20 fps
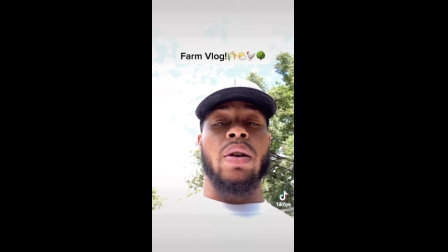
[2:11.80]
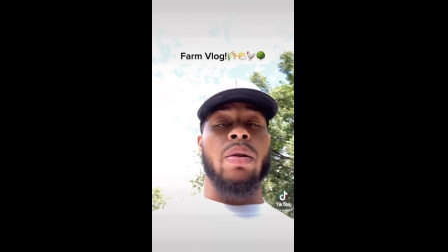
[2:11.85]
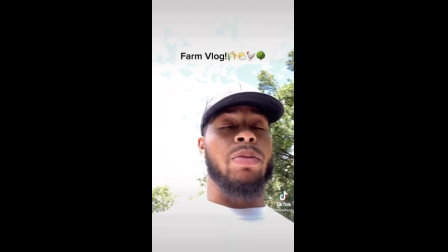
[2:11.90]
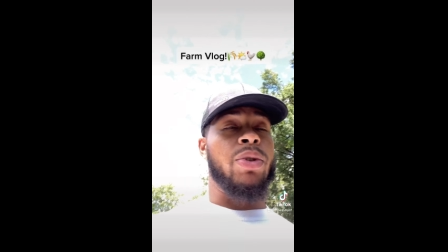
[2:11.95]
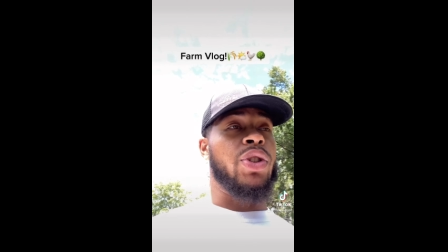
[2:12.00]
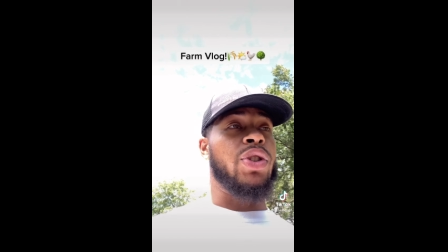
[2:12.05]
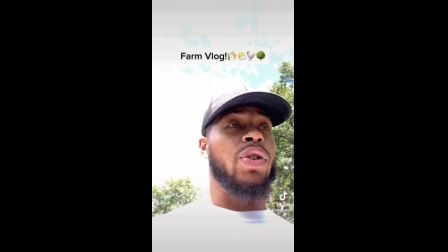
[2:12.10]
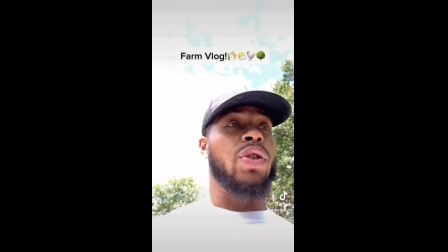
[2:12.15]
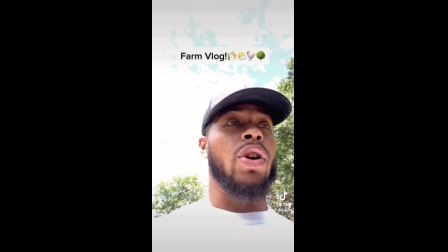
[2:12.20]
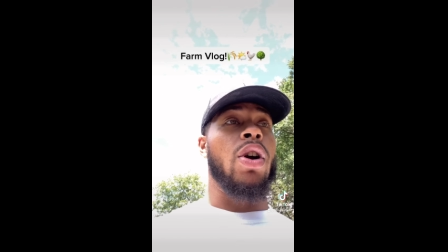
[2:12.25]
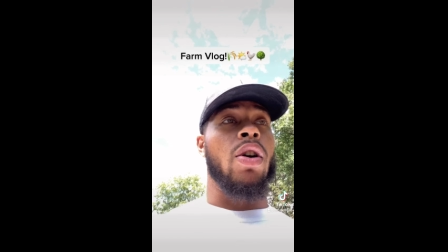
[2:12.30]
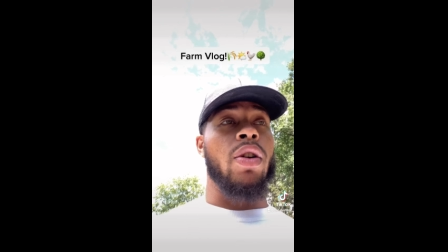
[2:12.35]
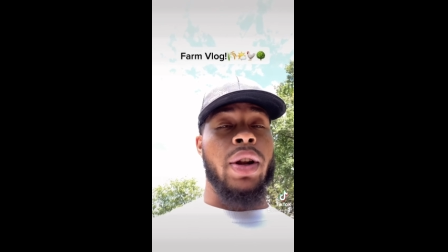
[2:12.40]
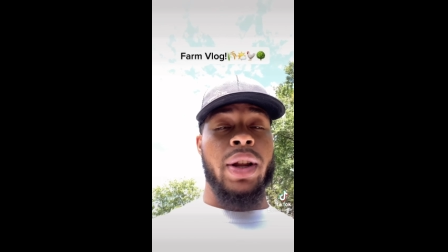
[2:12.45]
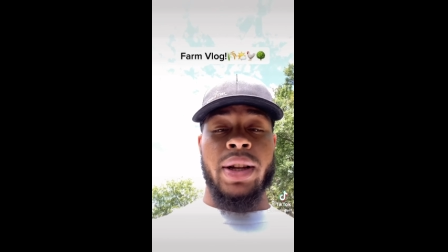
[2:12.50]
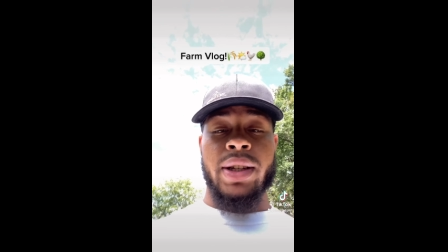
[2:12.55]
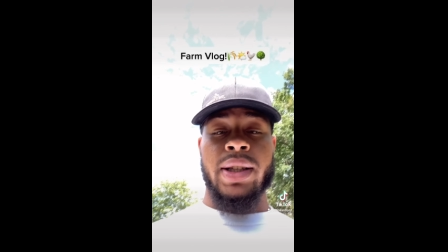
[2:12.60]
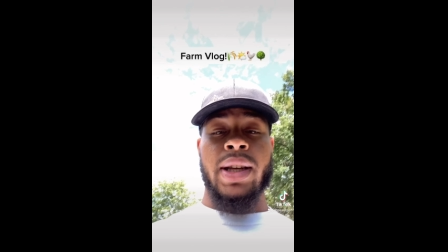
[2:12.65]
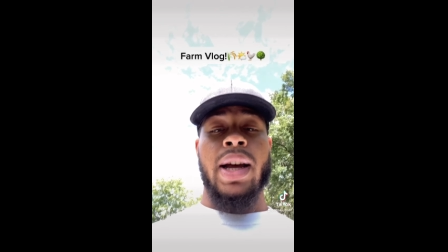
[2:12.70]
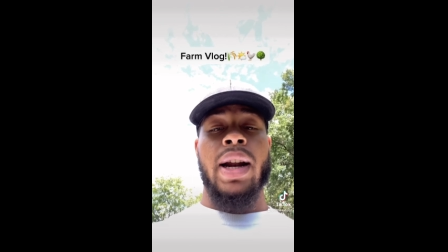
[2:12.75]
I'm gonna show y'all the
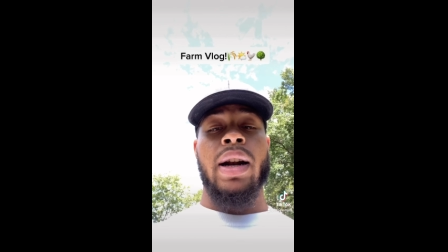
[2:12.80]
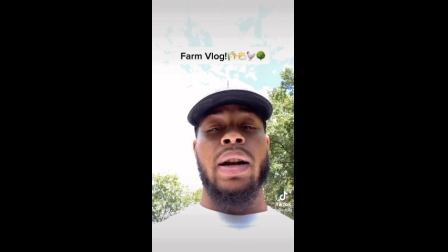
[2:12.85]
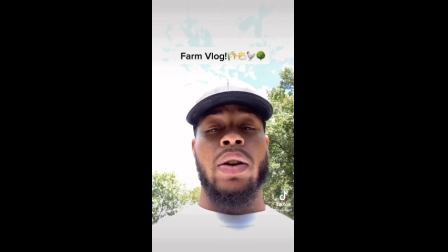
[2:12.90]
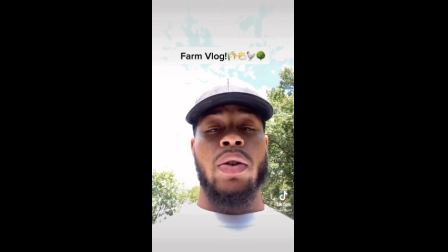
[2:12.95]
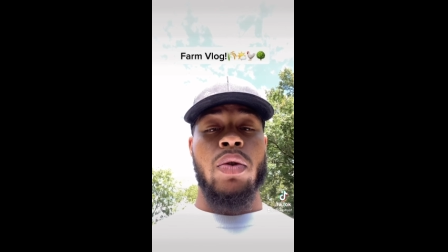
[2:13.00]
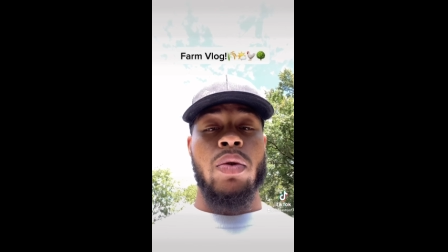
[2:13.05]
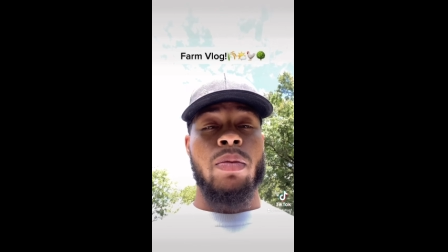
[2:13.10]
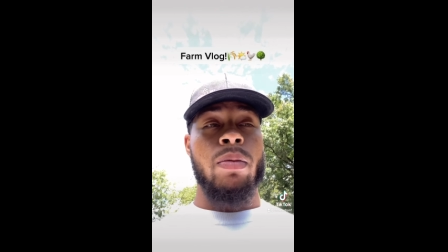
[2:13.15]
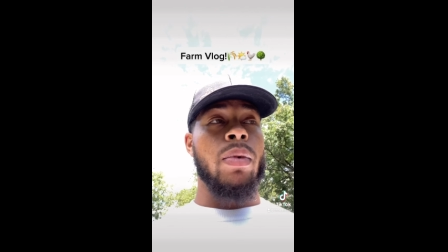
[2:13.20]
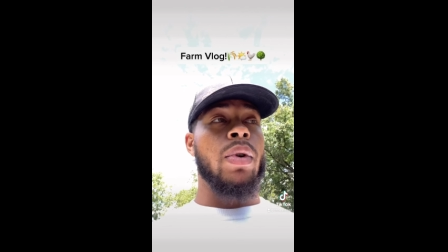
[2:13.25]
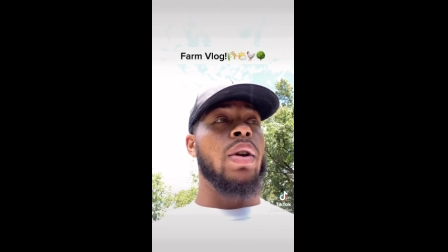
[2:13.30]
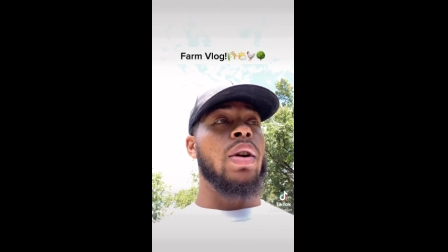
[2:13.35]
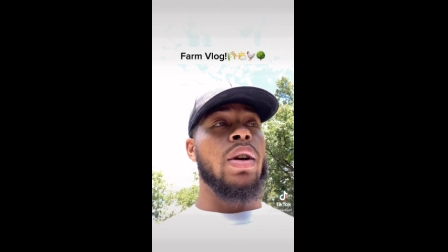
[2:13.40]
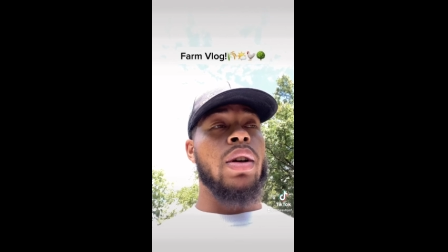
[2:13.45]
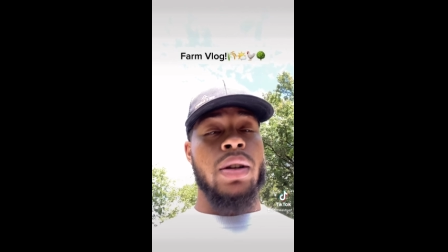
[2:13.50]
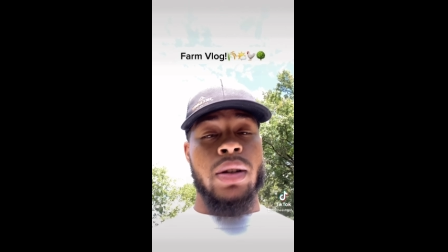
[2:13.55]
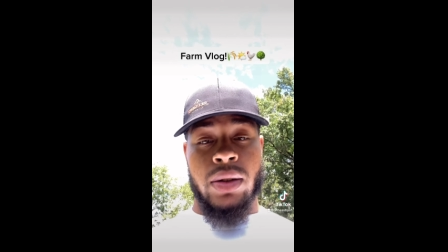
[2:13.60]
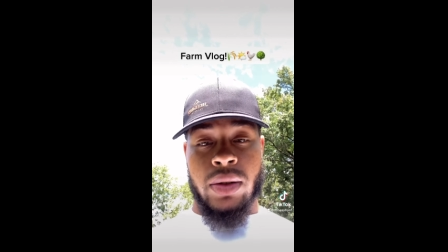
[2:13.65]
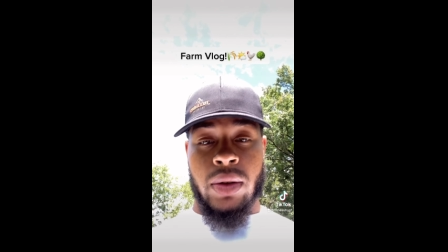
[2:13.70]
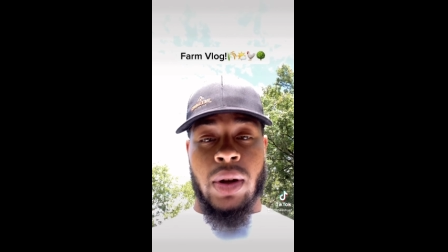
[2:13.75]
inside of the coop
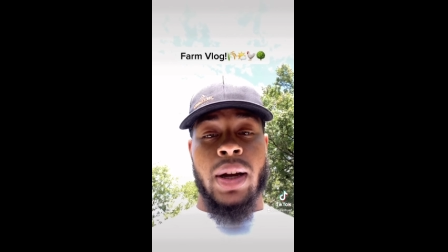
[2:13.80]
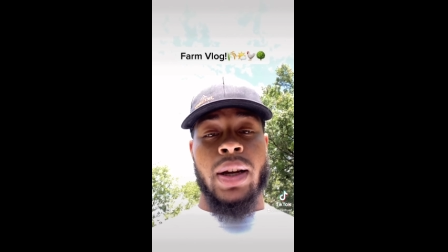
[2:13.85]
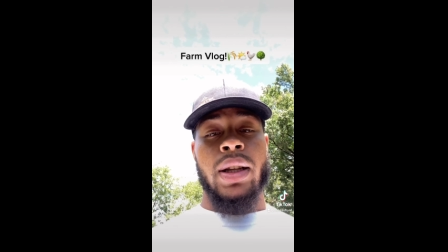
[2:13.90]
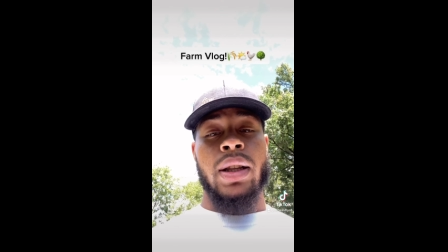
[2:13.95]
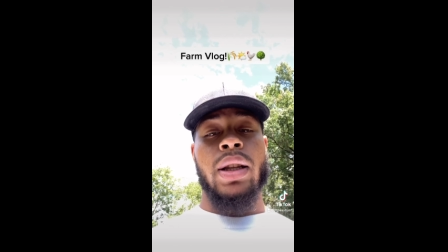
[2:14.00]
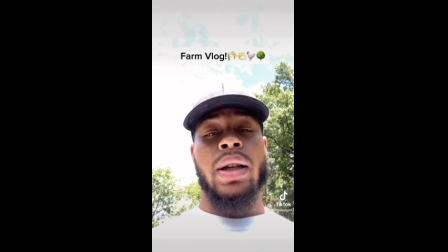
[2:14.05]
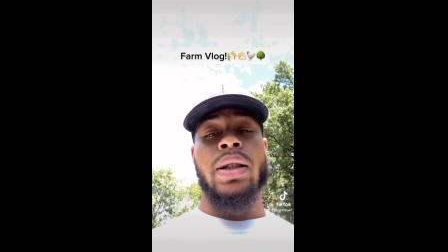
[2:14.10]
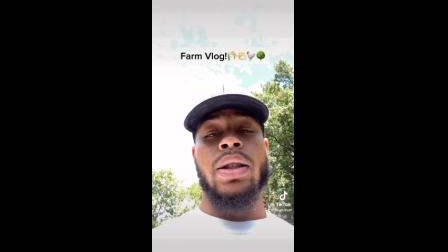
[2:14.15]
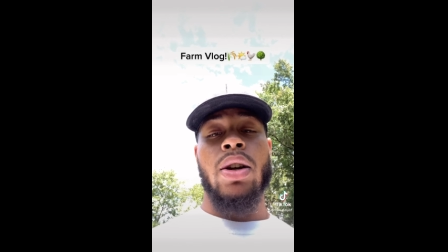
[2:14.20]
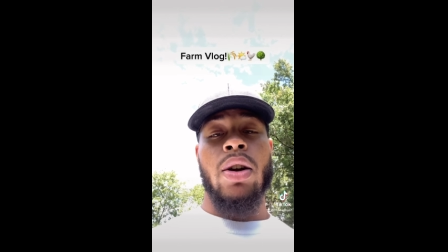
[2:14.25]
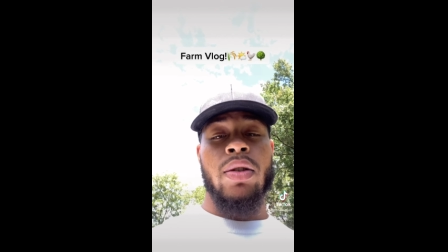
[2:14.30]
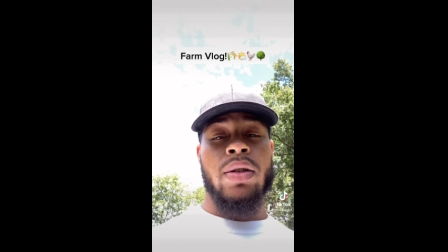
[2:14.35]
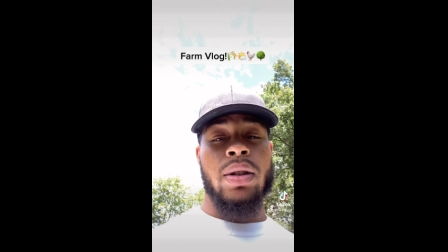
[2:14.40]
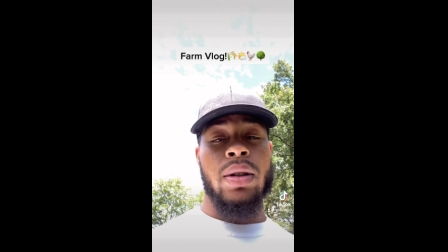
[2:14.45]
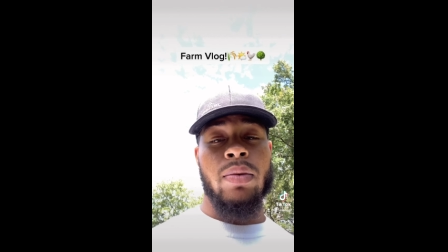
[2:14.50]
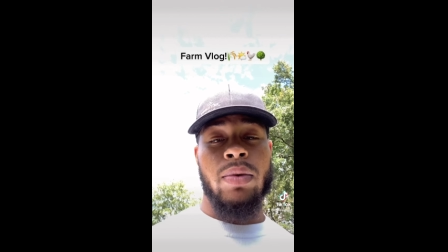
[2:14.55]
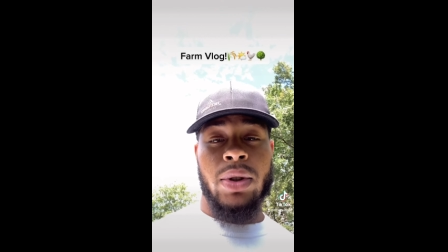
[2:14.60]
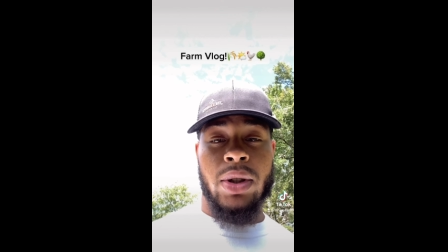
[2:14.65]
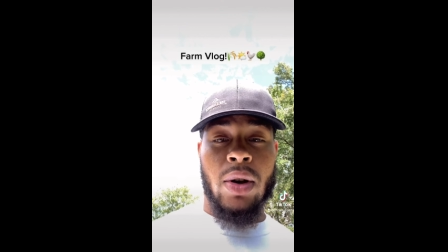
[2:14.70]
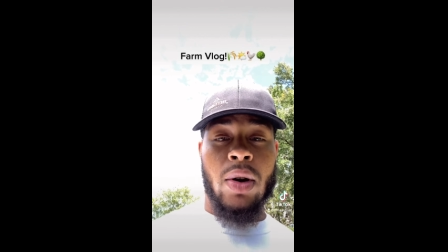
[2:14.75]
so I can let y'all see
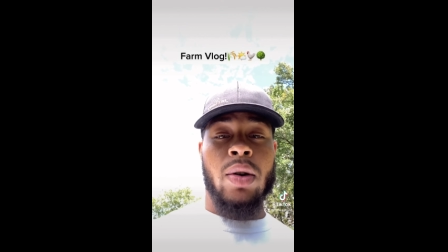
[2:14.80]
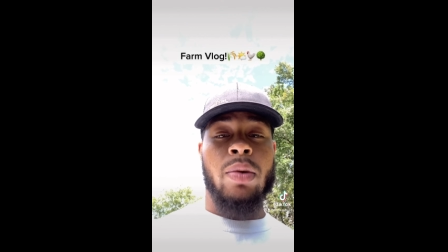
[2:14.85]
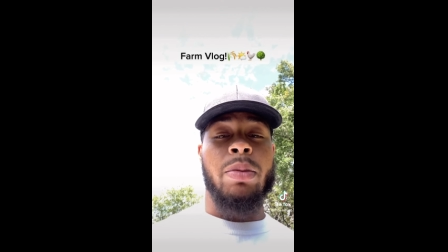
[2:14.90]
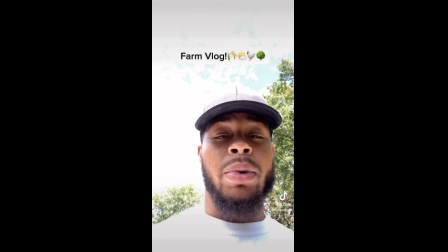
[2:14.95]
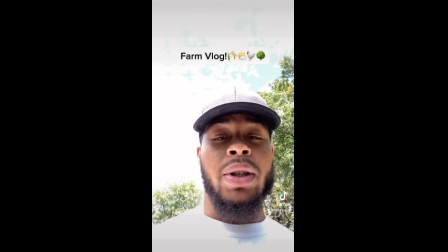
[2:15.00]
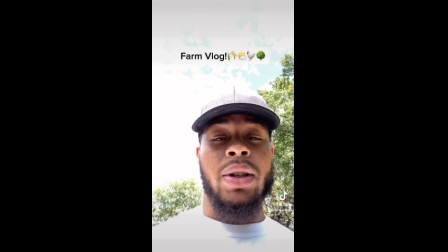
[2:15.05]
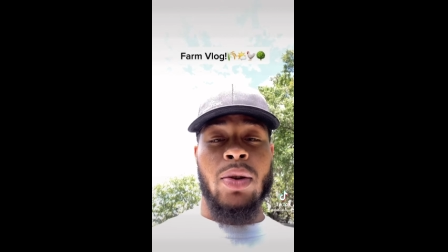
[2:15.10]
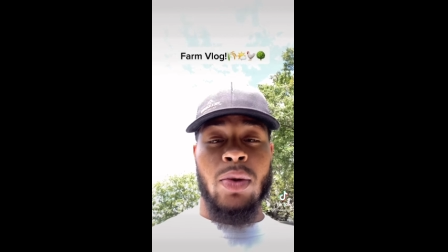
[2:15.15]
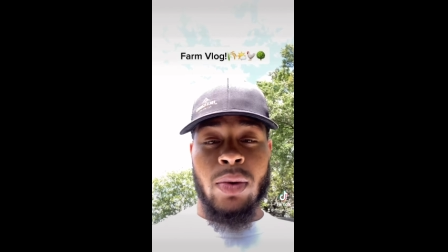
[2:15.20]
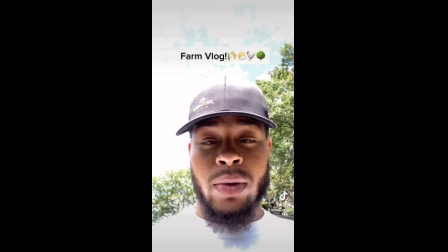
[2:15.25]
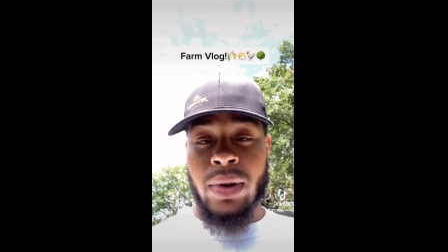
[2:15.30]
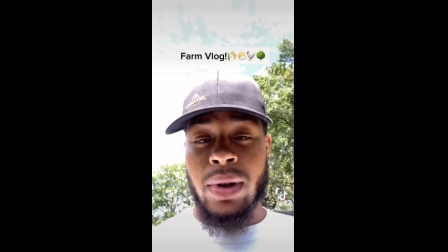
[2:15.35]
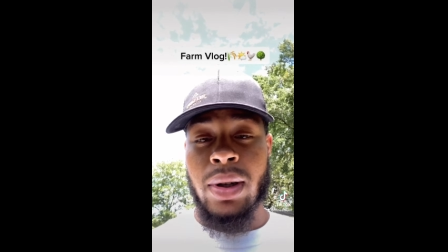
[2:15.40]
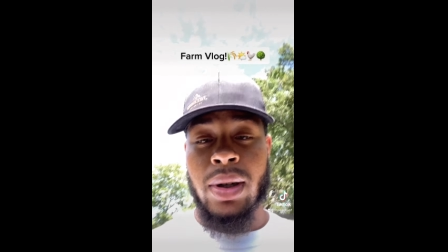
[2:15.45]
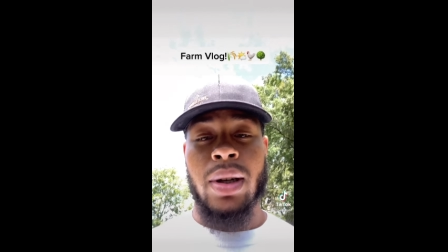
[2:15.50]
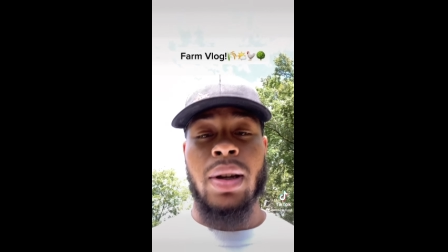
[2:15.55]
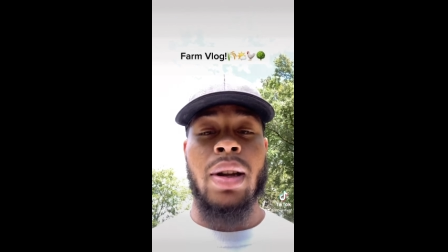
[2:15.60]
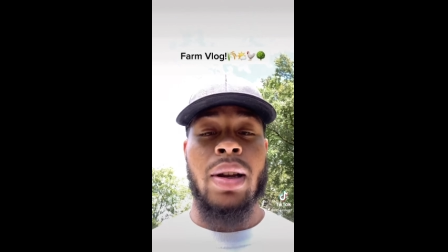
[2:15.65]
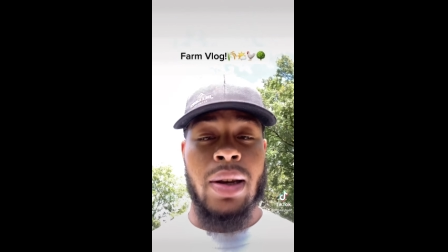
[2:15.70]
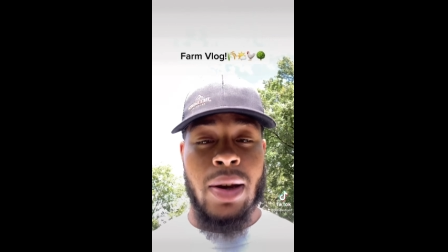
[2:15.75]
what y'all gonna be doing
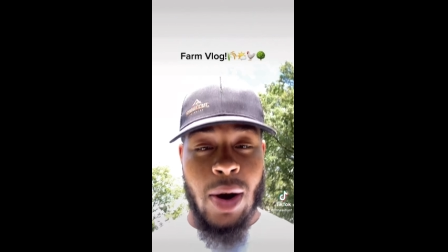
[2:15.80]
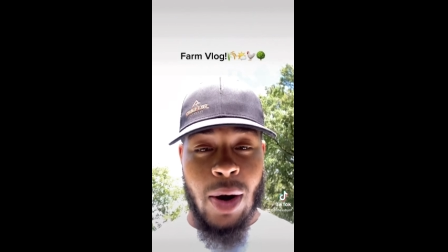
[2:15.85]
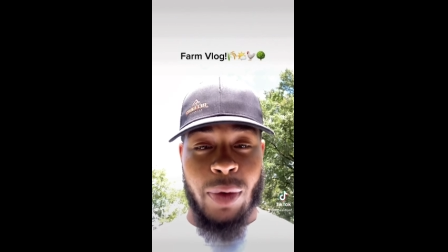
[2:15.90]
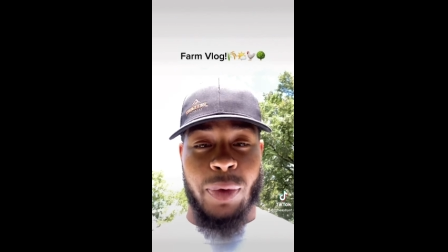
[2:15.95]
in y'all